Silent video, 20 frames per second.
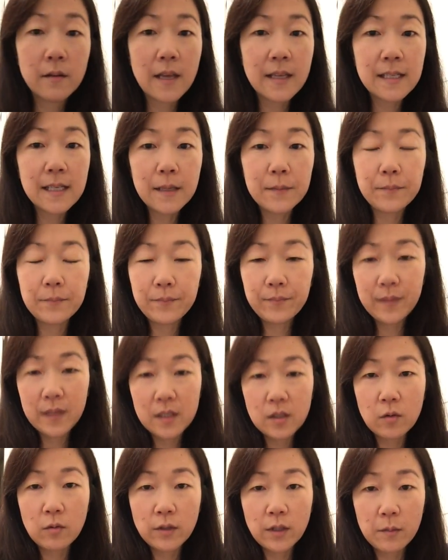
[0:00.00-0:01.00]
And that's it.
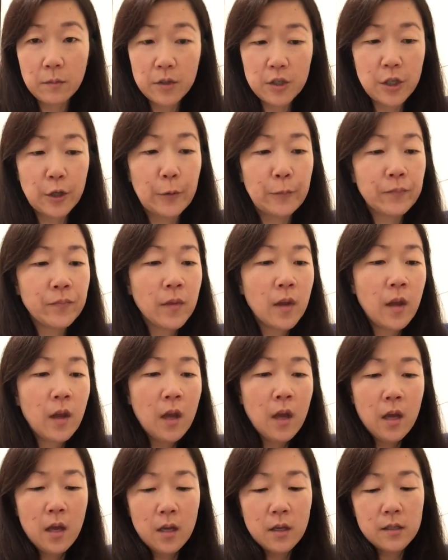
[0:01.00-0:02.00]
That's cool number two.
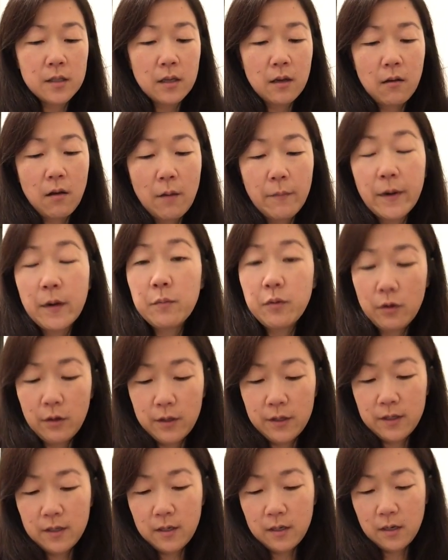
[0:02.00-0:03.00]
So I'm going to
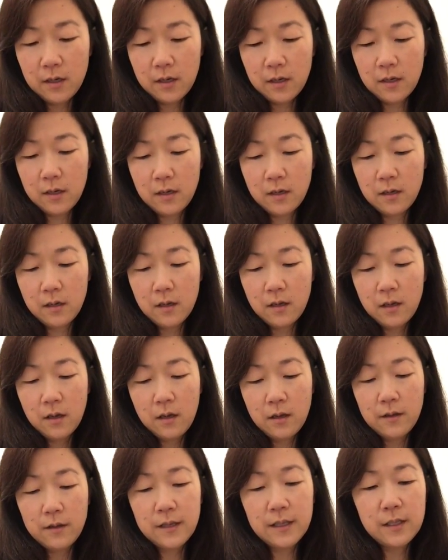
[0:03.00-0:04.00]
put
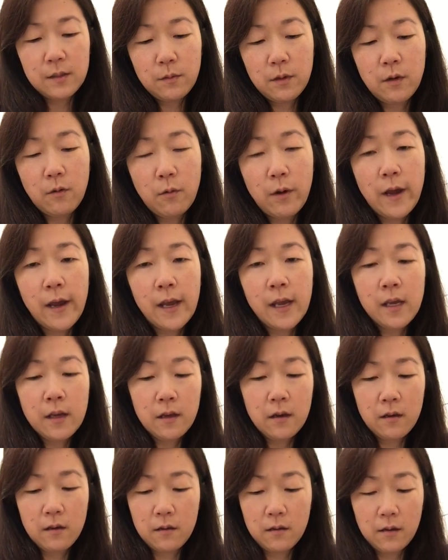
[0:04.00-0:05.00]
this one away.
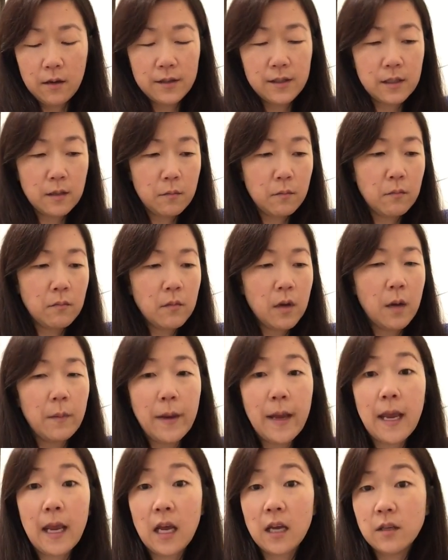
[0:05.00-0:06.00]
Got some on
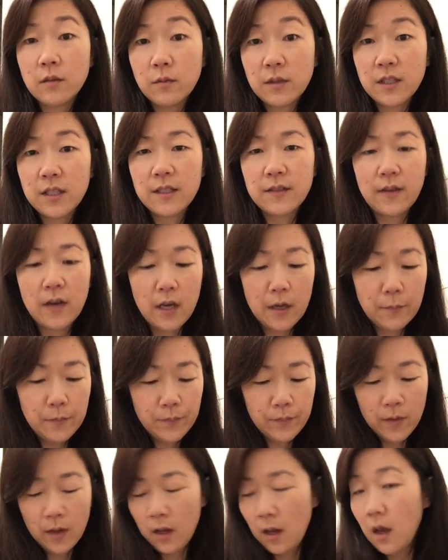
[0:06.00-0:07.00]
my hand, which is
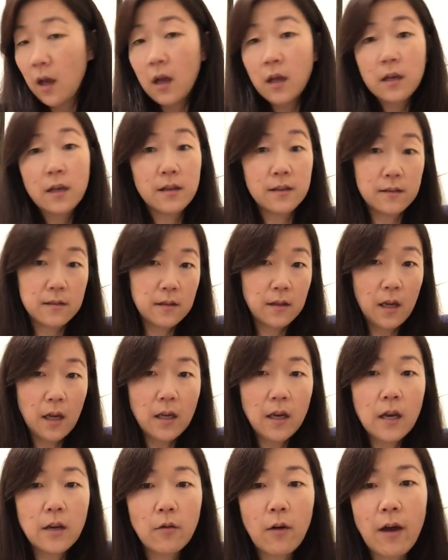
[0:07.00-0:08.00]
fine because,
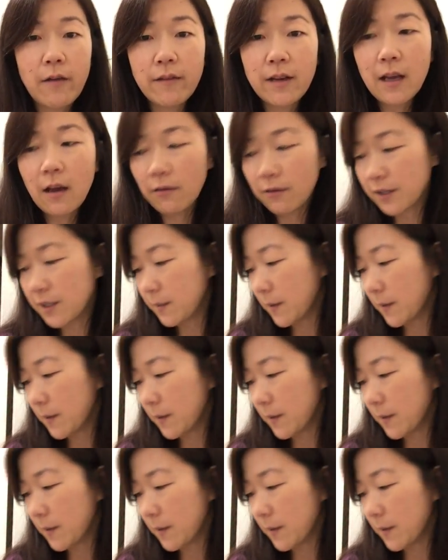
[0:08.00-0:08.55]
again, I don't have any counter